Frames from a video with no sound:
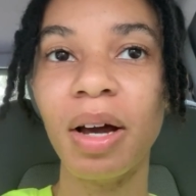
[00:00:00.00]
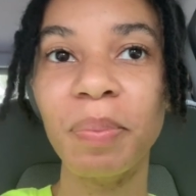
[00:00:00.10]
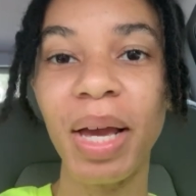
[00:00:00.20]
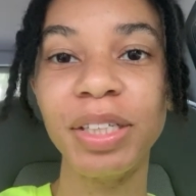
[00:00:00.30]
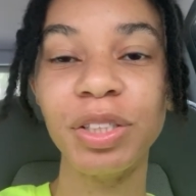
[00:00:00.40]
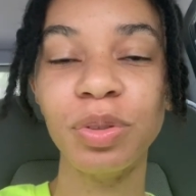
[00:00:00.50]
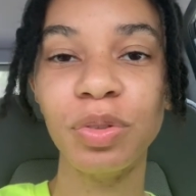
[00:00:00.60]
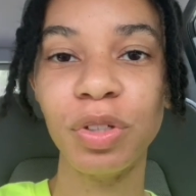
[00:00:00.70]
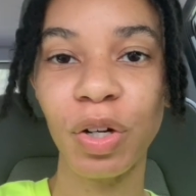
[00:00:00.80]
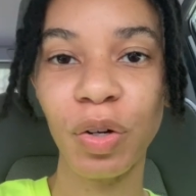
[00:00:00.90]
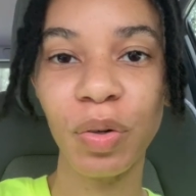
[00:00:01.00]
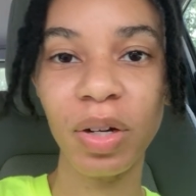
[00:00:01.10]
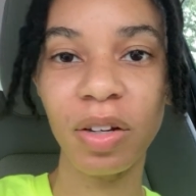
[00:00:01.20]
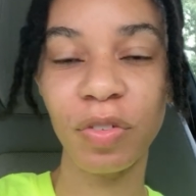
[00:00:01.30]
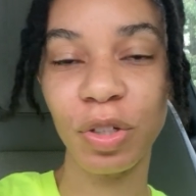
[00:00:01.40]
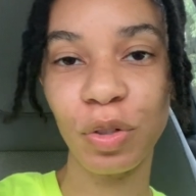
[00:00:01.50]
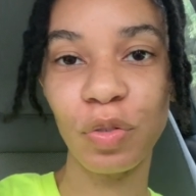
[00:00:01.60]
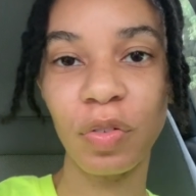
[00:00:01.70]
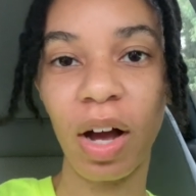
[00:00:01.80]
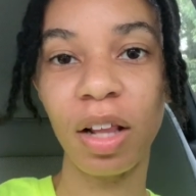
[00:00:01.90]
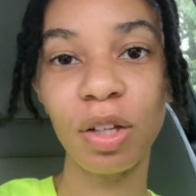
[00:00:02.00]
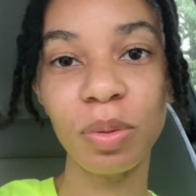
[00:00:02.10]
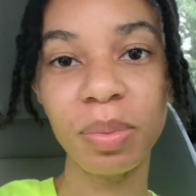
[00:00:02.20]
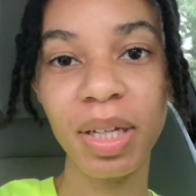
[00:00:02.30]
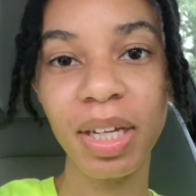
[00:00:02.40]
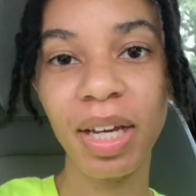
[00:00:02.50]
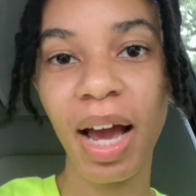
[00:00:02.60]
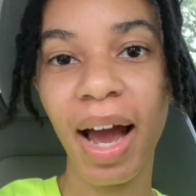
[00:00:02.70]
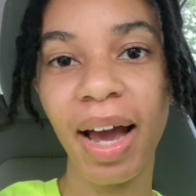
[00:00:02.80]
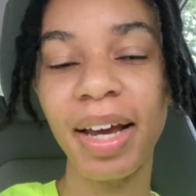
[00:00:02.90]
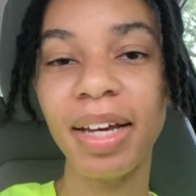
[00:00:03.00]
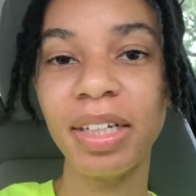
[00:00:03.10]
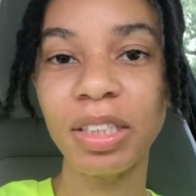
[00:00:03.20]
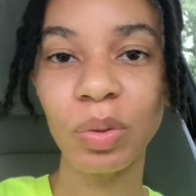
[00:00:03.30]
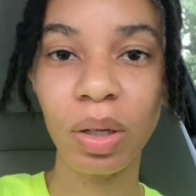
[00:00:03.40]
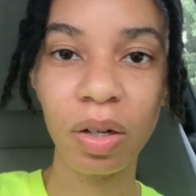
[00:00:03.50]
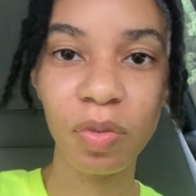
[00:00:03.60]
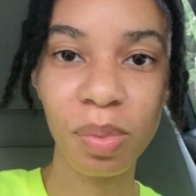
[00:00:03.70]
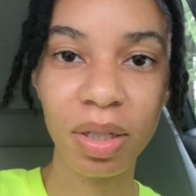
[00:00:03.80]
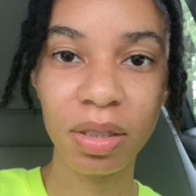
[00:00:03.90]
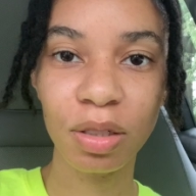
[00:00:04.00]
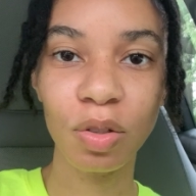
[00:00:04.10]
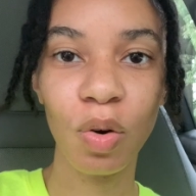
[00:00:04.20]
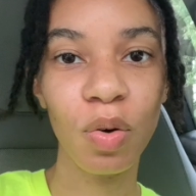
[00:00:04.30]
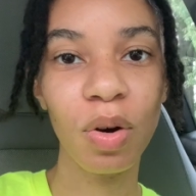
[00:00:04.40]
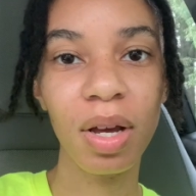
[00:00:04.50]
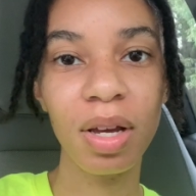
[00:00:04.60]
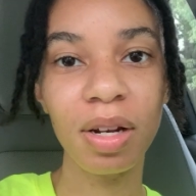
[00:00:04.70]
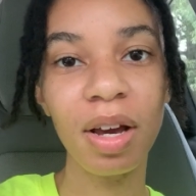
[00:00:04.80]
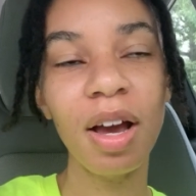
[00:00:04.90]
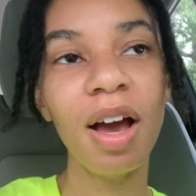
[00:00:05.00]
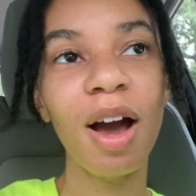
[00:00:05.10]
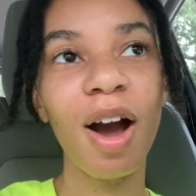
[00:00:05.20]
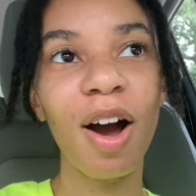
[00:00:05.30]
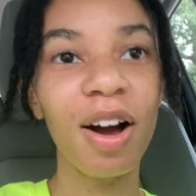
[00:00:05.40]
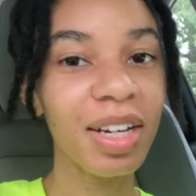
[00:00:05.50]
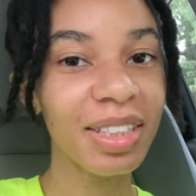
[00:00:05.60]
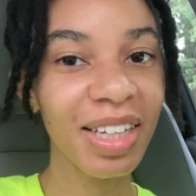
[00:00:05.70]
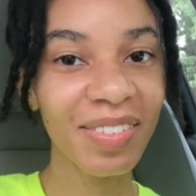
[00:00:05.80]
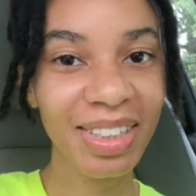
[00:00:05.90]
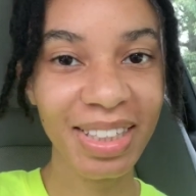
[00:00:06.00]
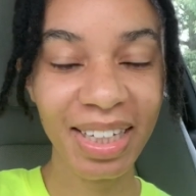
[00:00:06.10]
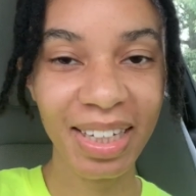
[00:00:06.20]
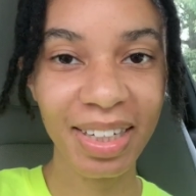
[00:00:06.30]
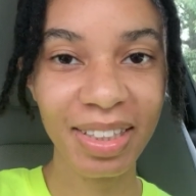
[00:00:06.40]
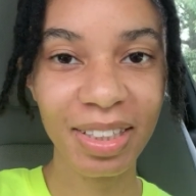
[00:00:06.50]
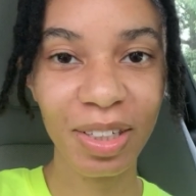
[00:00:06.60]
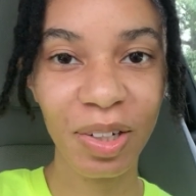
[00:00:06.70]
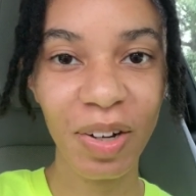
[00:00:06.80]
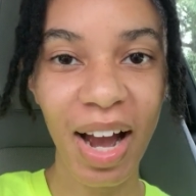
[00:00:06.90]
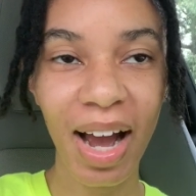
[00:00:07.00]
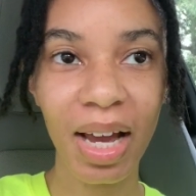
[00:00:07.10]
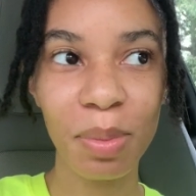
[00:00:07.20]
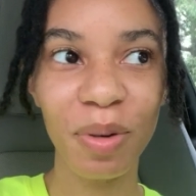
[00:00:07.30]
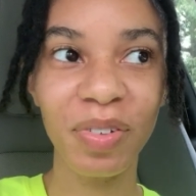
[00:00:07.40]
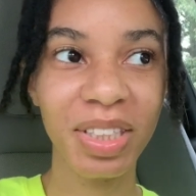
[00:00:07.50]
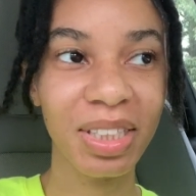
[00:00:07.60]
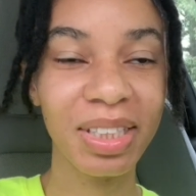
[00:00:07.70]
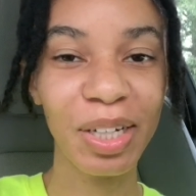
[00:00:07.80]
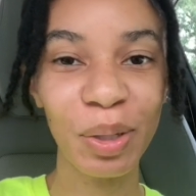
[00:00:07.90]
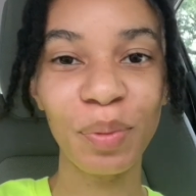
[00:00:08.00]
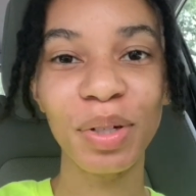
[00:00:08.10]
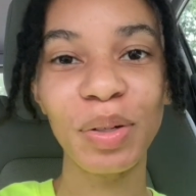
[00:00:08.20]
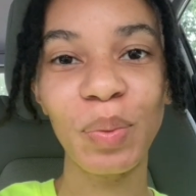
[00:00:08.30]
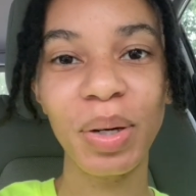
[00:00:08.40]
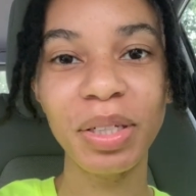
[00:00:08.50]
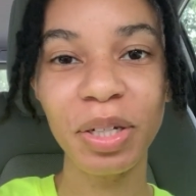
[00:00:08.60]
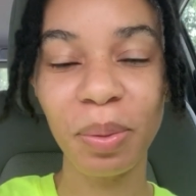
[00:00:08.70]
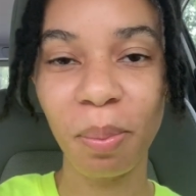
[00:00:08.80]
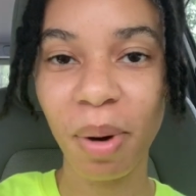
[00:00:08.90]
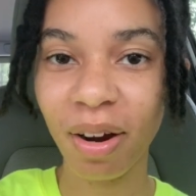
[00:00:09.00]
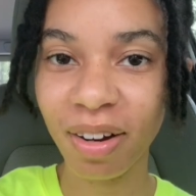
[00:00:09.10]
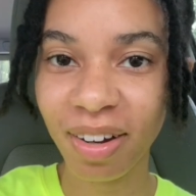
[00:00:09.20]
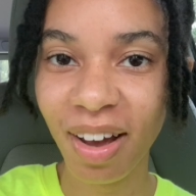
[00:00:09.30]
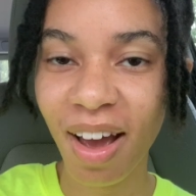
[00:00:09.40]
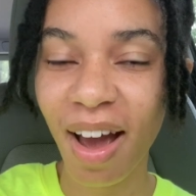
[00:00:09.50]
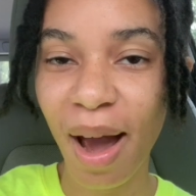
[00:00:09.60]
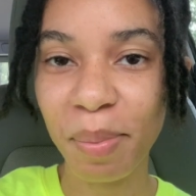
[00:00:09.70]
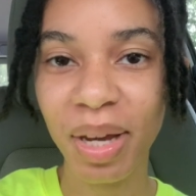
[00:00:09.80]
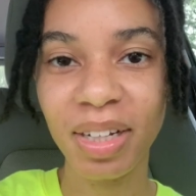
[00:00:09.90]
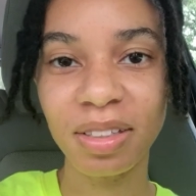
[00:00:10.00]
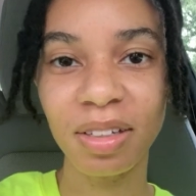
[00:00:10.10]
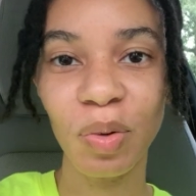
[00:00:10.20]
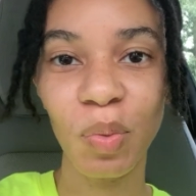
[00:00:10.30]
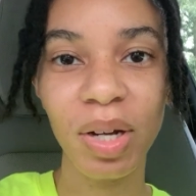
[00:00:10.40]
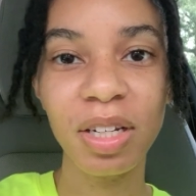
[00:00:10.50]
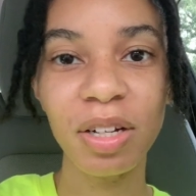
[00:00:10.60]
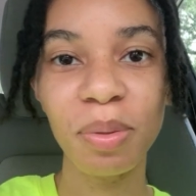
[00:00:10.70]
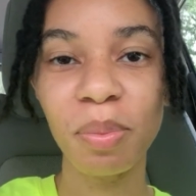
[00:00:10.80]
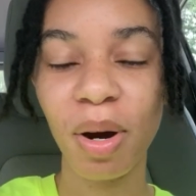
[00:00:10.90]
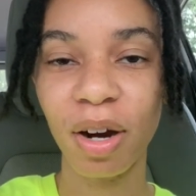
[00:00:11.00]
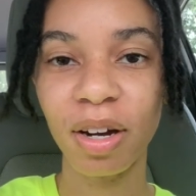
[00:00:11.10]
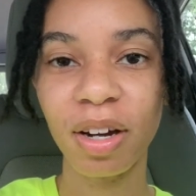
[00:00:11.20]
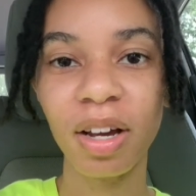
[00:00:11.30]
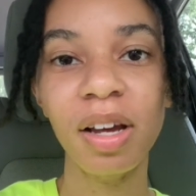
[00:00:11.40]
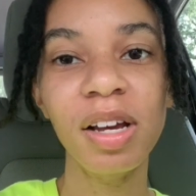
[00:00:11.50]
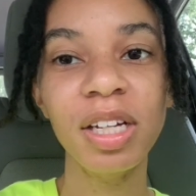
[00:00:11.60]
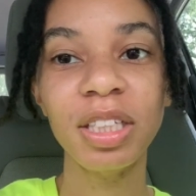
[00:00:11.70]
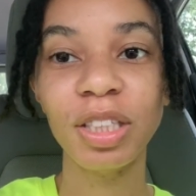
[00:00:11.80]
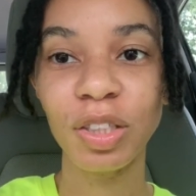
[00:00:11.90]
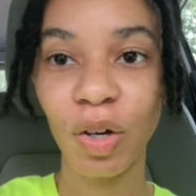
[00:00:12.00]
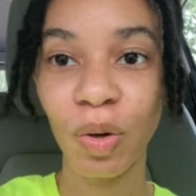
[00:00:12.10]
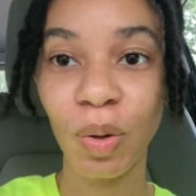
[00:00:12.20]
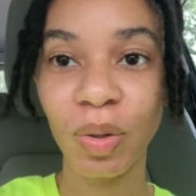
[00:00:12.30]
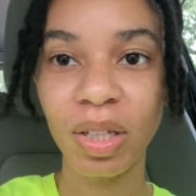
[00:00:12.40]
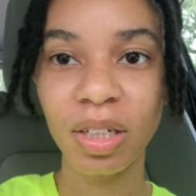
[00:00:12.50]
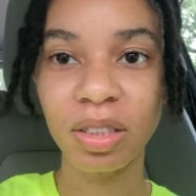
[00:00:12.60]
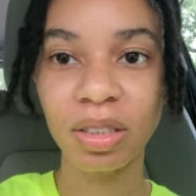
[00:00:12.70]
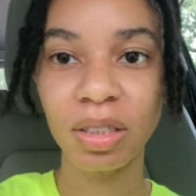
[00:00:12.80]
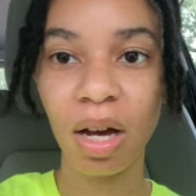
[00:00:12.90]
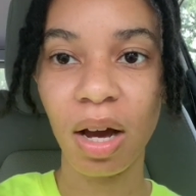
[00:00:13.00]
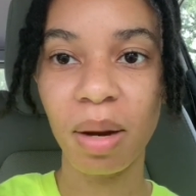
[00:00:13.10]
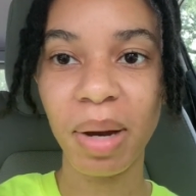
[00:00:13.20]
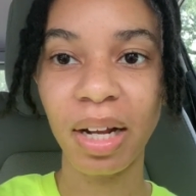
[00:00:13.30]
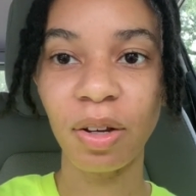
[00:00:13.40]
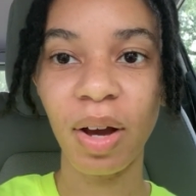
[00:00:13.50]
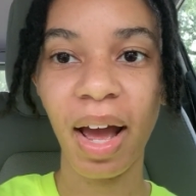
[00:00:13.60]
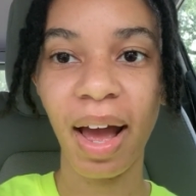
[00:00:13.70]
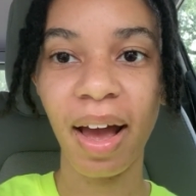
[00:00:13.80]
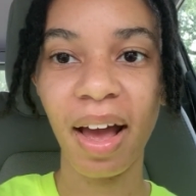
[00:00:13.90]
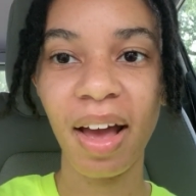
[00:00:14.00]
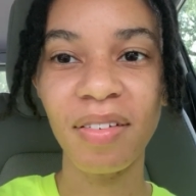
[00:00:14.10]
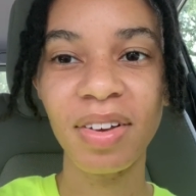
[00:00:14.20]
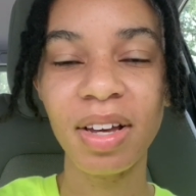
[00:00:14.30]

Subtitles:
As you know, if you follow me, I hit 12 months on August 17th, so I am officially over the 1-year mark. I made it to the 1-year mark. So there's I don't have